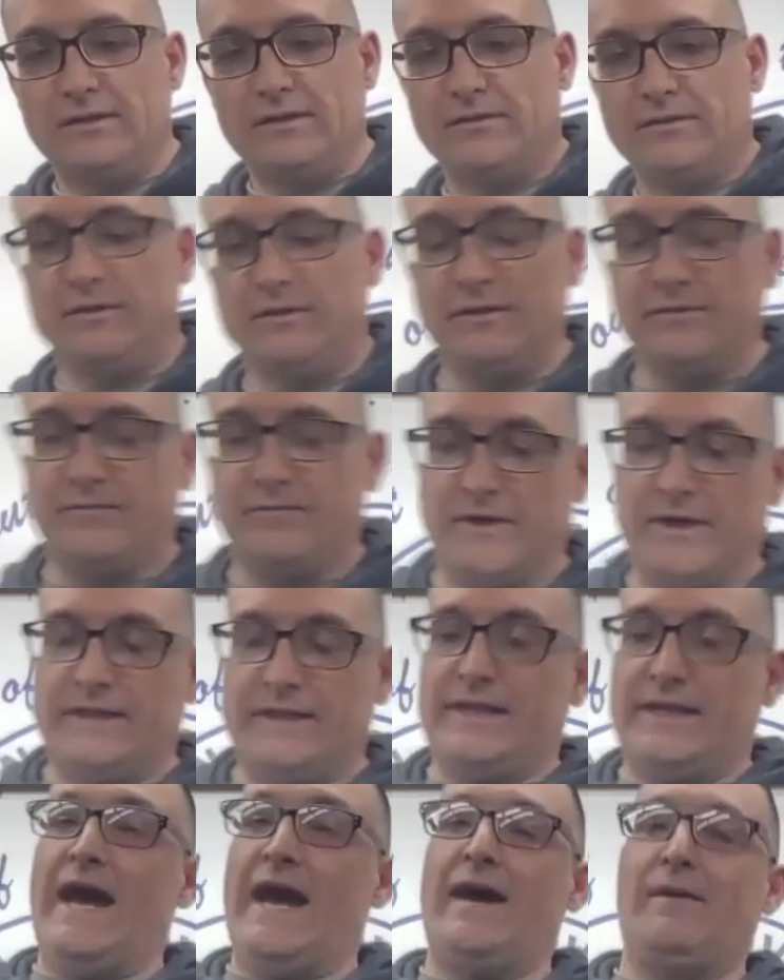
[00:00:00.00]
you can
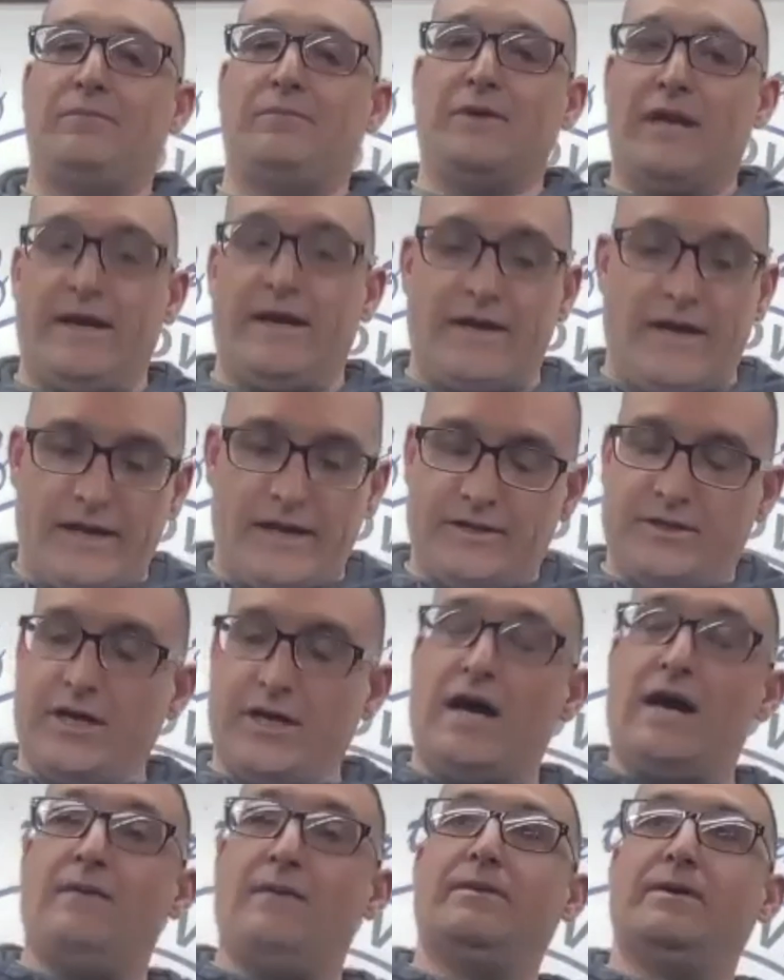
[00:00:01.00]
forget that. But I got a
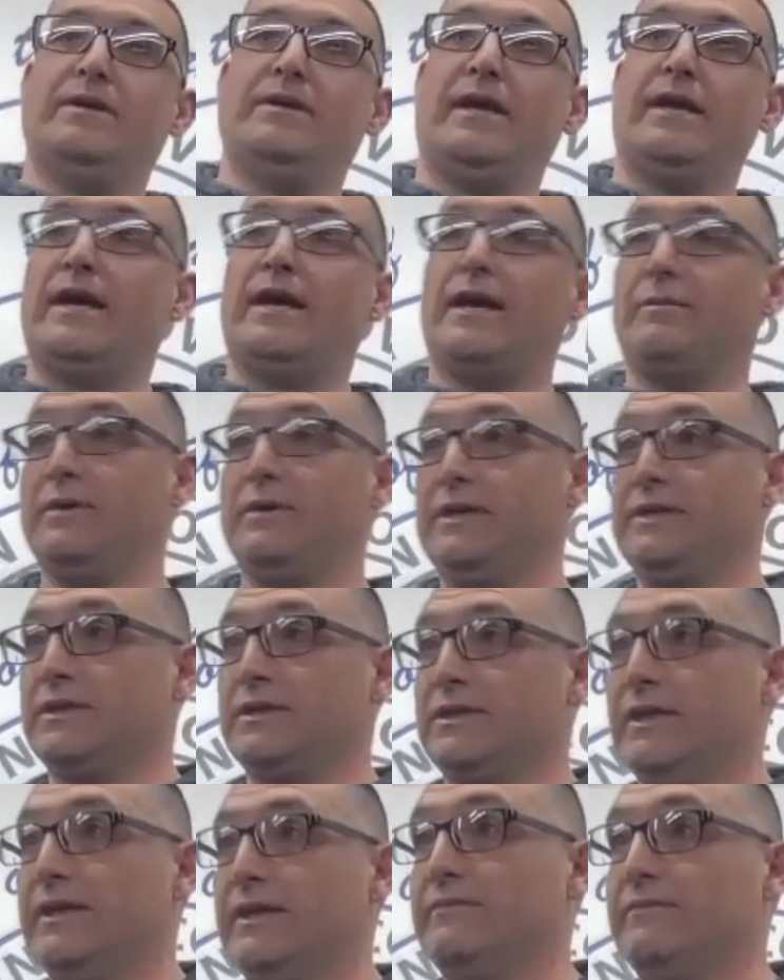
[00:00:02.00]
job and I got a place to
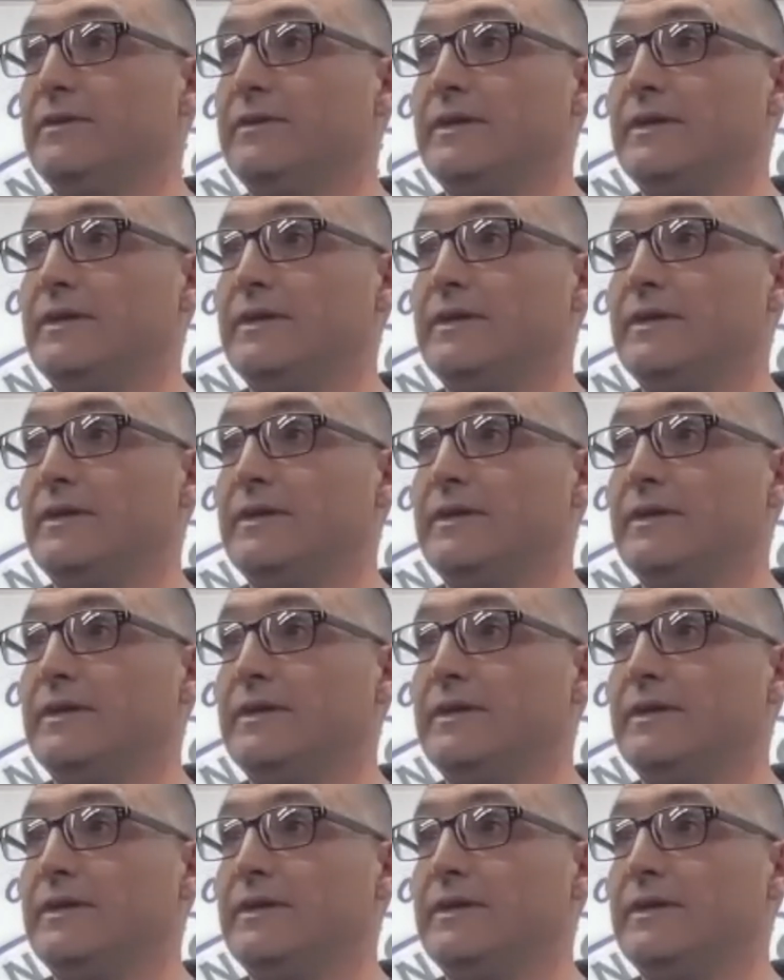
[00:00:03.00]
live,